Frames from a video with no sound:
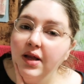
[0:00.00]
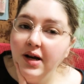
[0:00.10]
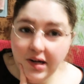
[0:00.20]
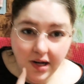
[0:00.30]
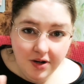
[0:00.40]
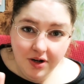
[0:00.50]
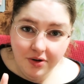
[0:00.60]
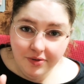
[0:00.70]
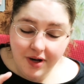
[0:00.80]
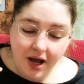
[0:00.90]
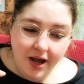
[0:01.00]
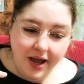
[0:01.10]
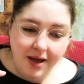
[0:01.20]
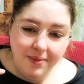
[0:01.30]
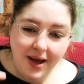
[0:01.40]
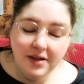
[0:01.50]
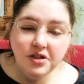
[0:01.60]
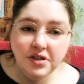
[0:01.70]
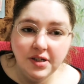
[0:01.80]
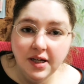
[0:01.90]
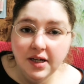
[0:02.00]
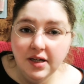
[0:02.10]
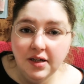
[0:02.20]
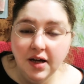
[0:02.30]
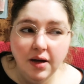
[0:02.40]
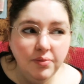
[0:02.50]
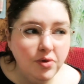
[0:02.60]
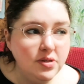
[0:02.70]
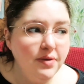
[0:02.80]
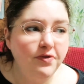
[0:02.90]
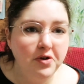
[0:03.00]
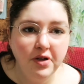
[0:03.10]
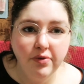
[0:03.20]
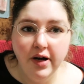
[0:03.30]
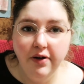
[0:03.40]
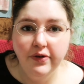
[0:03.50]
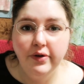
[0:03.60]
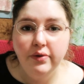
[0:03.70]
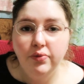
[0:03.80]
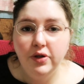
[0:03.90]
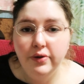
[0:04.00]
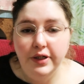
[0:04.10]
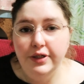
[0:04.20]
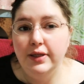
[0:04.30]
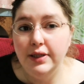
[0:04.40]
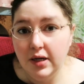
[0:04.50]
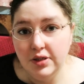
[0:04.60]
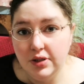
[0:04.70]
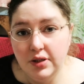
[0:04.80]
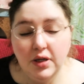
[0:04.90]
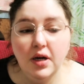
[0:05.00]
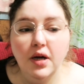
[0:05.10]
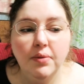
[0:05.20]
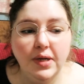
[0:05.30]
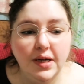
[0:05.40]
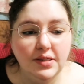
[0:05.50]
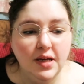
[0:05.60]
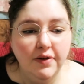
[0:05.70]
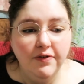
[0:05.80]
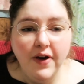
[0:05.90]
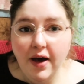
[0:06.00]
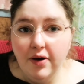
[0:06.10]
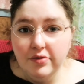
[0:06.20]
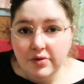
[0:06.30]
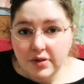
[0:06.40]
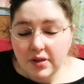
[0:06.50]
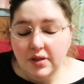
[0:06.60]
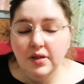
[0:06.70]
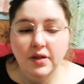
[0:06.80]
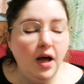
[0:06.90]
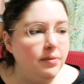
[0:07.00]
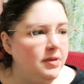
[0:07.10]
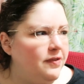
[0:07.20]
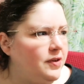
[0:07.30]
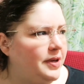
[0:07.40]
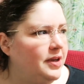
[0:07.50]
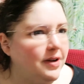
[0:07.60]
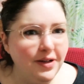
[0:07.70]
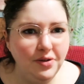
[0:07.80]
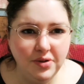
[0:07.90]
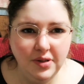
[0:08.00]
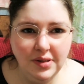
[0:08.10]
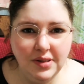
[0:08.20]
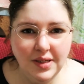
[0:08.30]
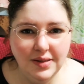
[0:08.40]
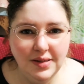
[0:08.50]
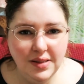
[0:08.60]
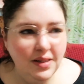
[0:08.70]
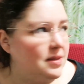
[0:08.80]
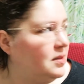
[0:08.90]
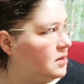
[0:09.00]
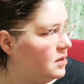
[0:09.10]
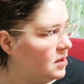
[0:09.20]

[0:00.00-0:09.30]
on another note, I am actually, once I'm fully recovered, we're going to the doctor, because I found, if you hear any noise, it's the